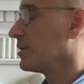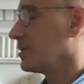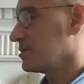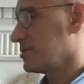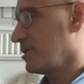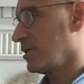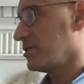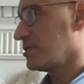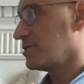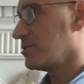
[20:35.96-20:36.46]
it
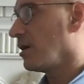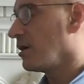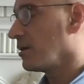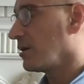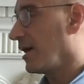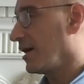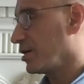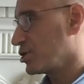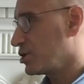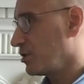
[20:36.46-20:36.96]
is they
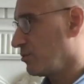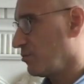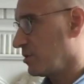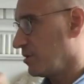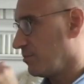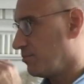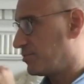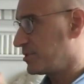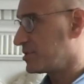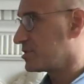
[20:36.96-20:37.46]
start actually
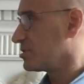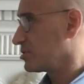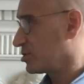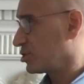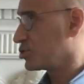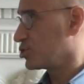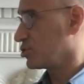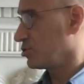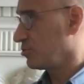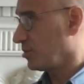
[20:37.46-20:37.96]
with a business
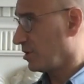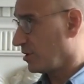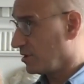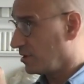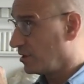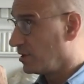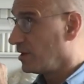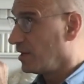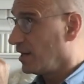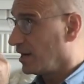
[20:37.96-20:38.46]
issue,
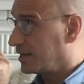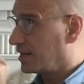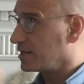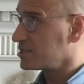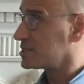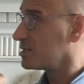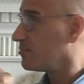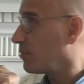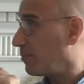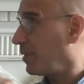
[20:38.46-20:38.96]
a
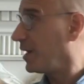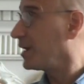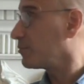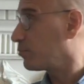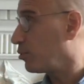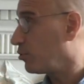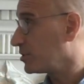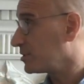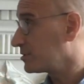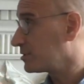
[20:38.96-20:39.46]
customer
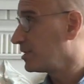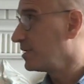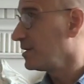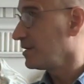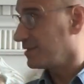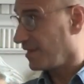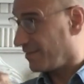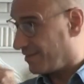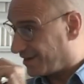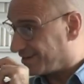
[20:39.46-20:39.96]
pain point
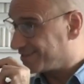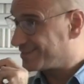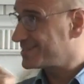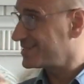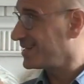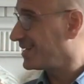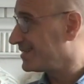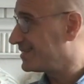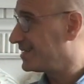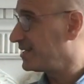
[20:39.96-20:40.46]
that they
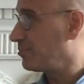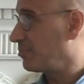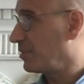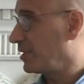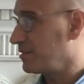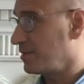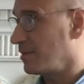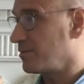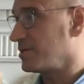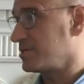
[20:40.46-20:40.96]
understand
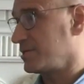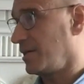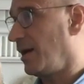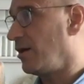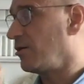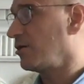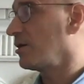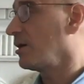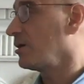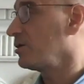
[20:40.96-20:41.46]
deeply, and then they say,
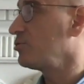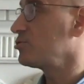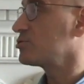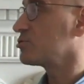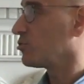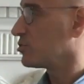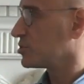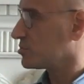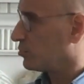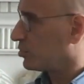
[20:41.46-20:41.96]
how can I
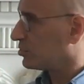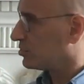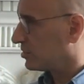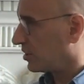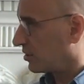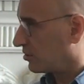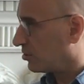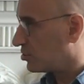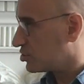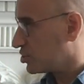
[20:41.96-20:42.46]
use all this modern
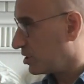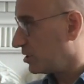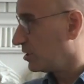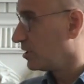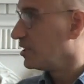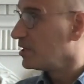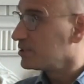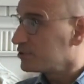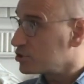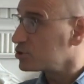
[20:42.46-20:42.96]
technology
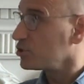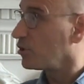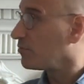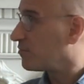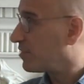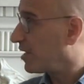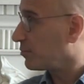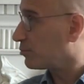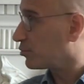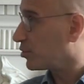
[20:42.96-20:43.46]
to
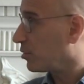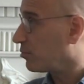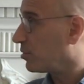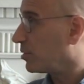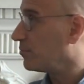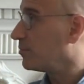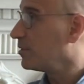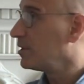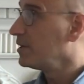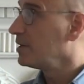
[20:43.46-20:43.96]
solve that
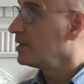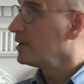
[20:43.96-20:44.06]
problem?